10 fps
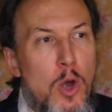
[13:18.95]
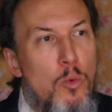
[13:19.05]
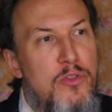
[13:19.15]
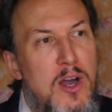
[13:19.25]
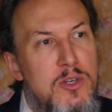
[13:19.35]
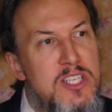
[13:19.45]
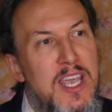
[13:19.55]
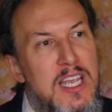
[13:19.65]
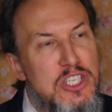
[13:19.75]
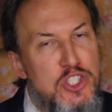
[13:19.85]
without
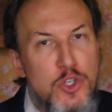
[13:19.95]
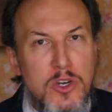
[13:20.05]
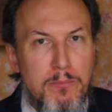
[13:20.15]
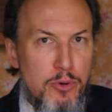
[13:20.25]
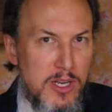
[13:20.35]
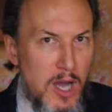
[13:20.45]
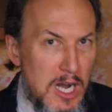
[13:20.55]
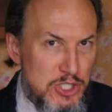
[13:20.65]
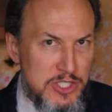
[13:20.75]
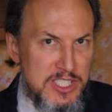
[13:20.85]
taking certain
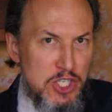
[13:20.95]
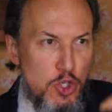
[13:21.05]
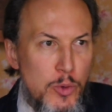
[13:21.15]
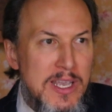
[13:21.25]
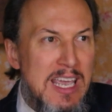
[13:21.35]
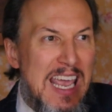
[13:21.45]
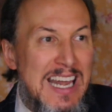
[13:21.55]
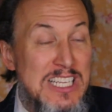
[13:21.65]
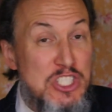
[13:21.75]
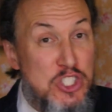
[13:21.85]
precautions and doing it
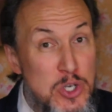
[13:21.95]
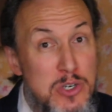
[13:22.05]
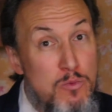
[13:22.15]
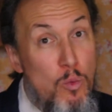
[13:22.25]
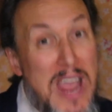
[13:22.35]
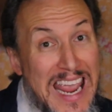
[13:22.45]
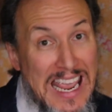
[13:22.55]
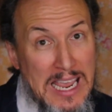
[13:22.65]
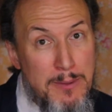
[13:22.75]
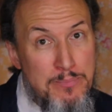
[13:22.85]
in a certain
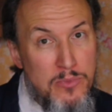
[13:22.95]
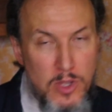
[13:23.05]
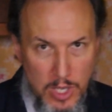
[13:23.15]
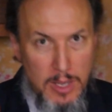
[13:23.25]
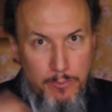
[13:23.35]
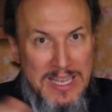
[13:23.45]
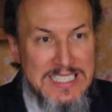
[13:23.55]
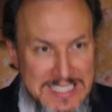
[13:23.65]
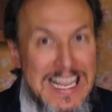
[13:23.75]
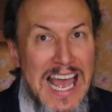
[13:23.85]
way, it
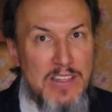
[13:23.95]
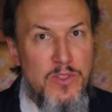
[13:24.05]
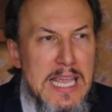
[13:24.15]
means death.